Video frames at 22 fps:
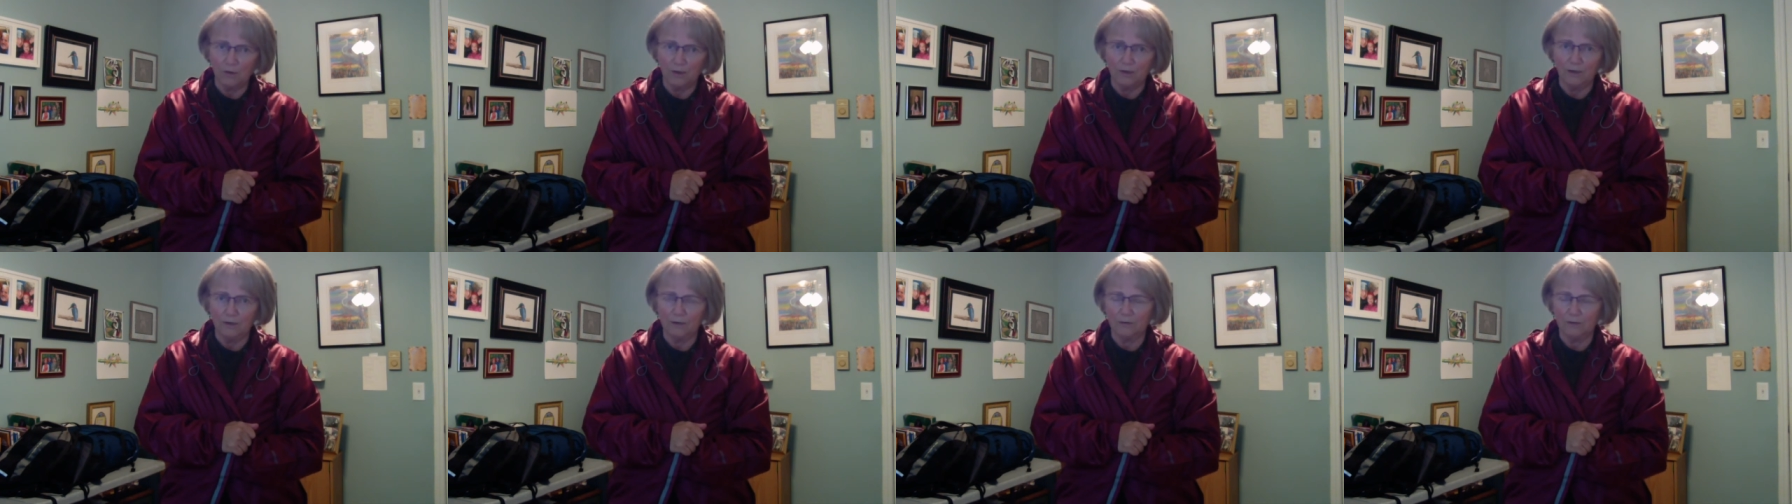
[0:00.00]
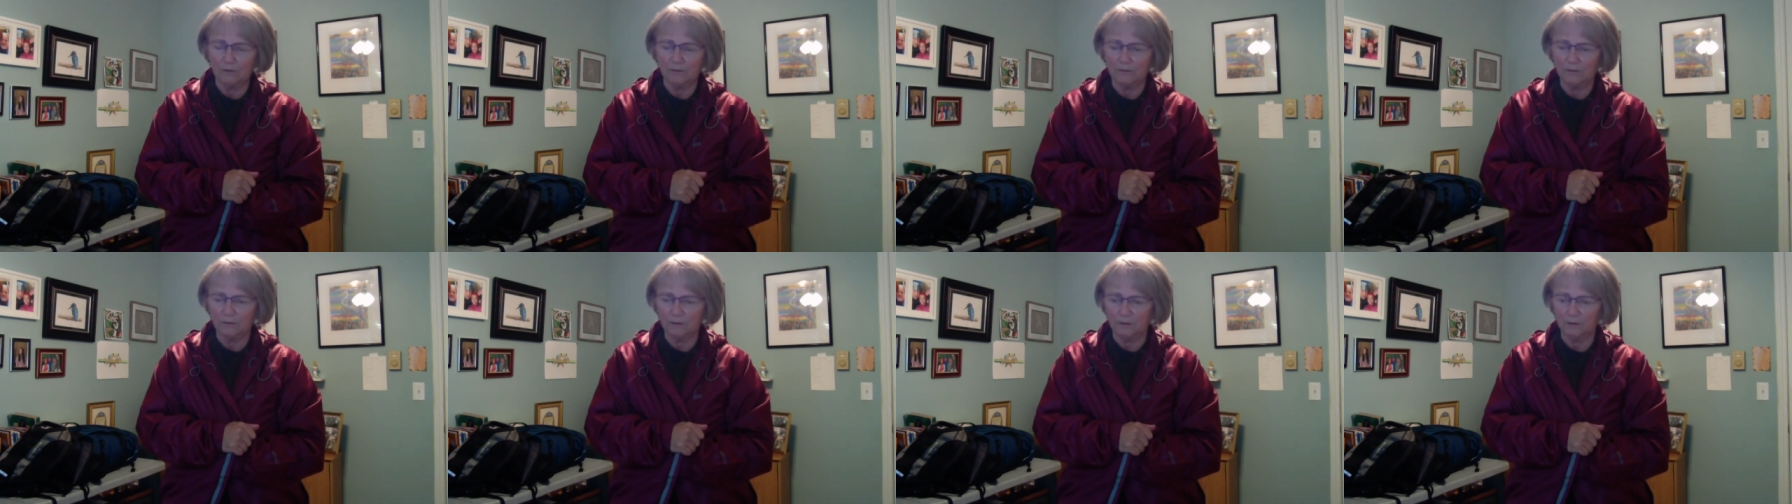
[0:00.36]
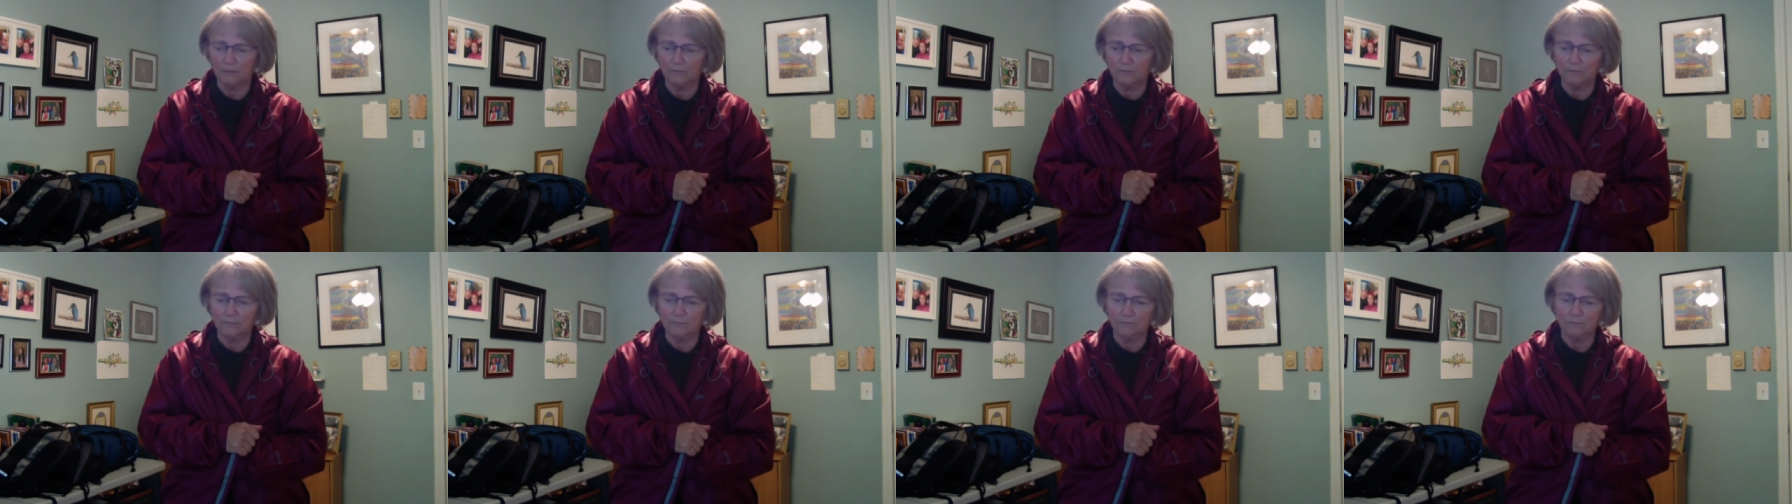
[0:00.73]
And
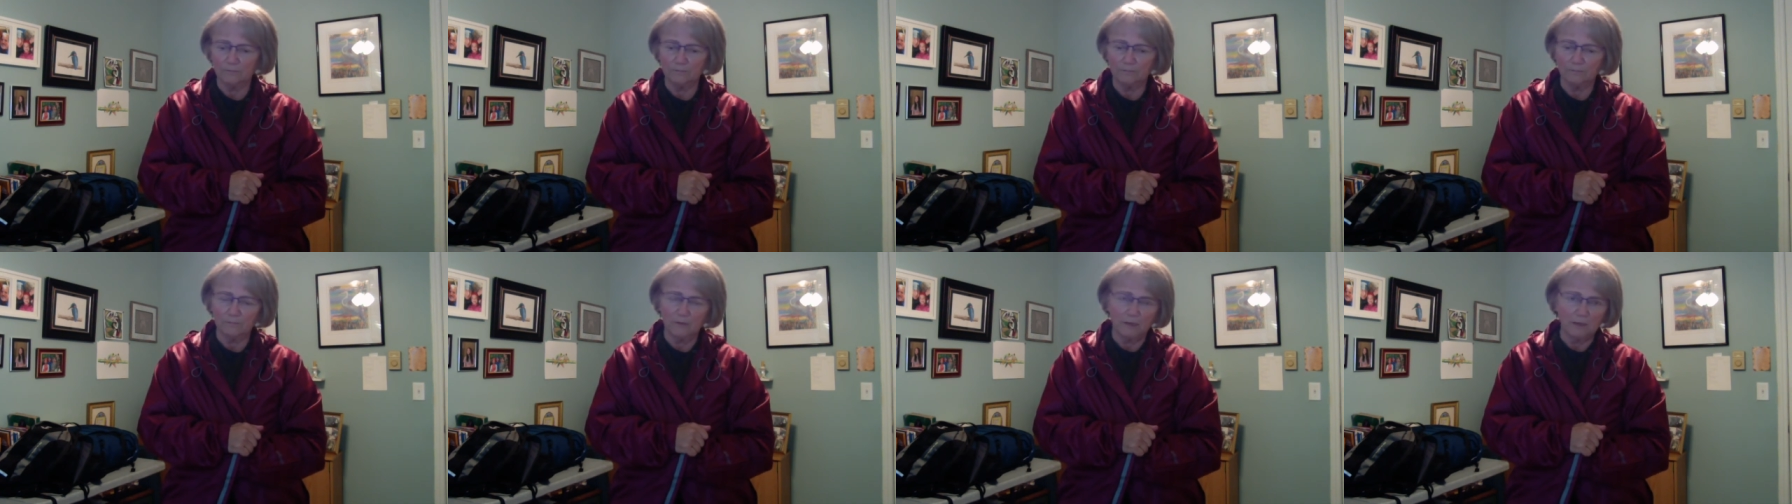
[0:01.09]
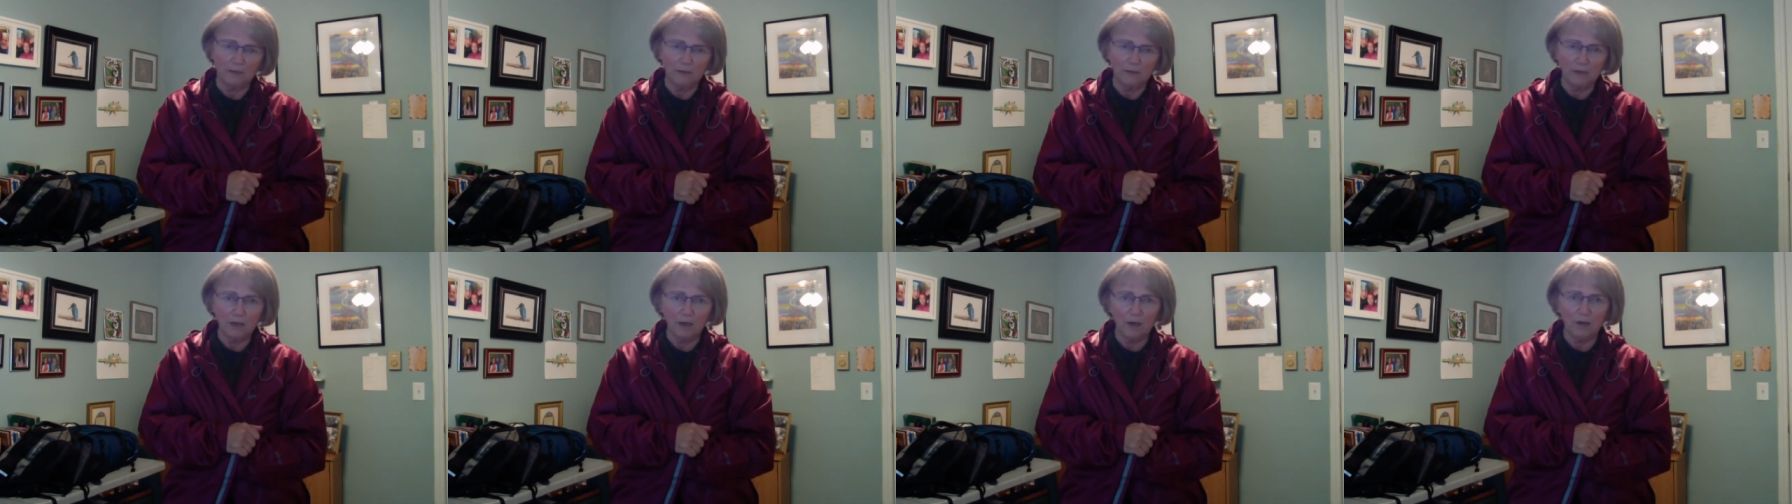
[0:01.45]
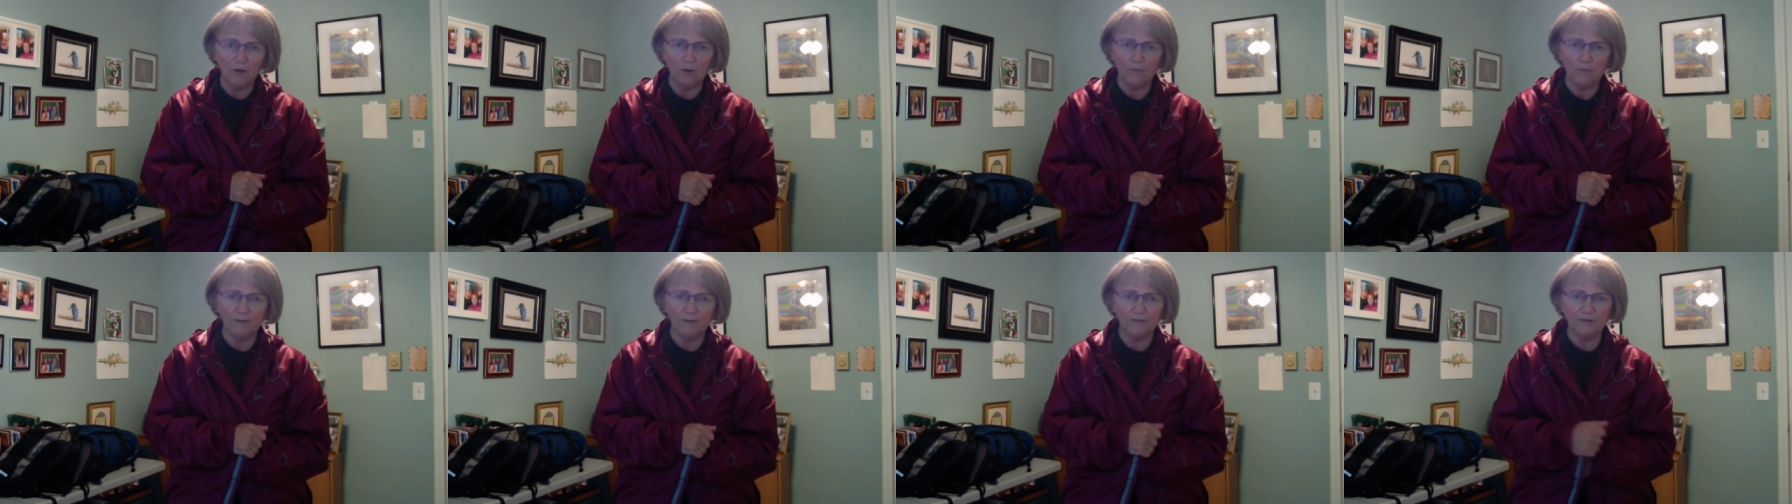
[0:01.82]
um, yeah, I
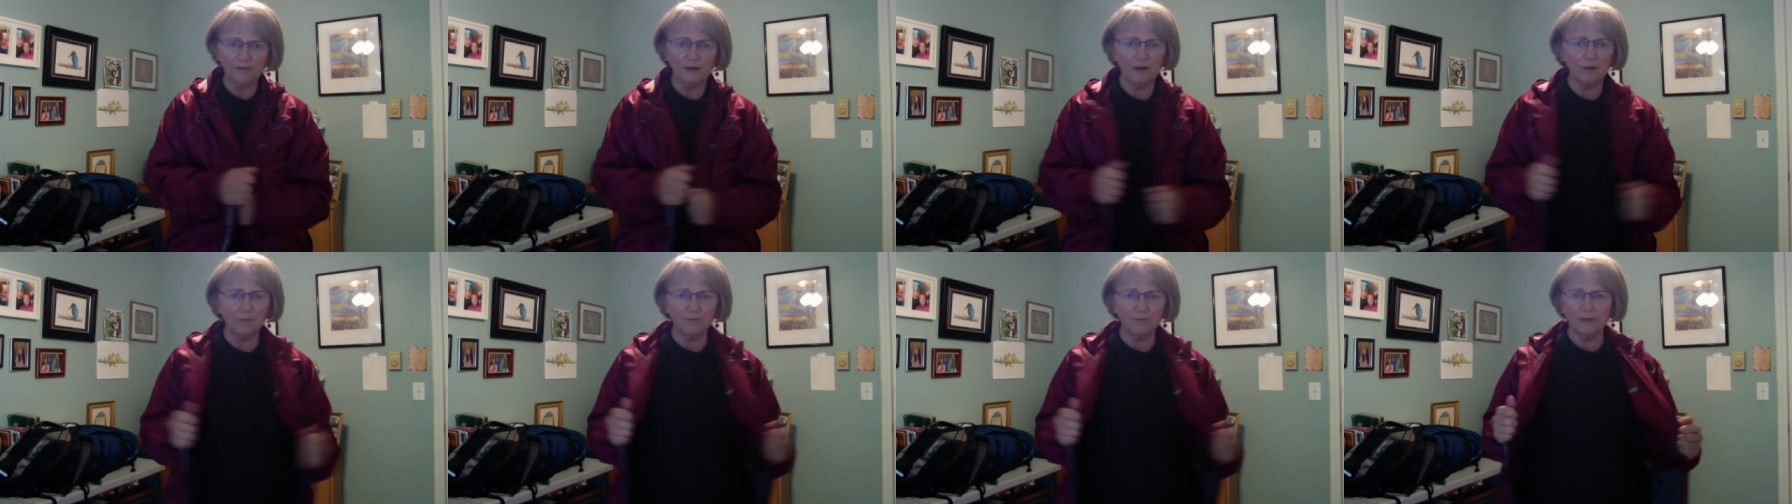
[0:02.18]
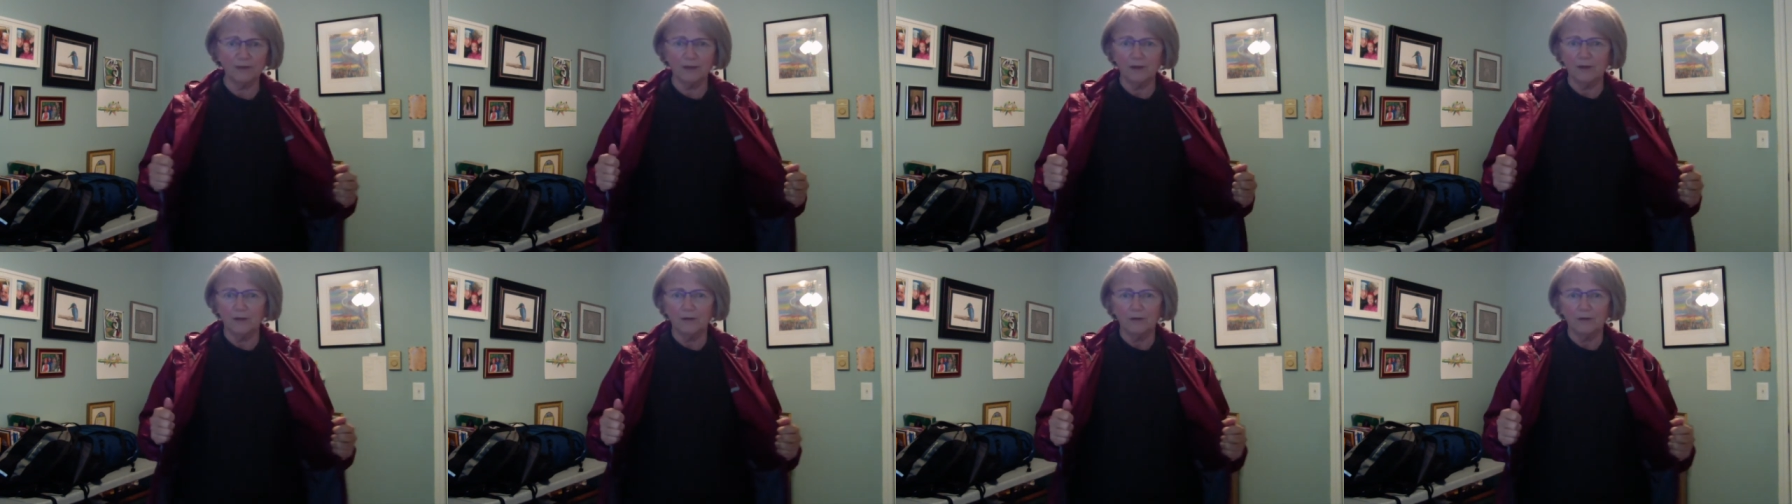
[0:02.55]
hope this helps.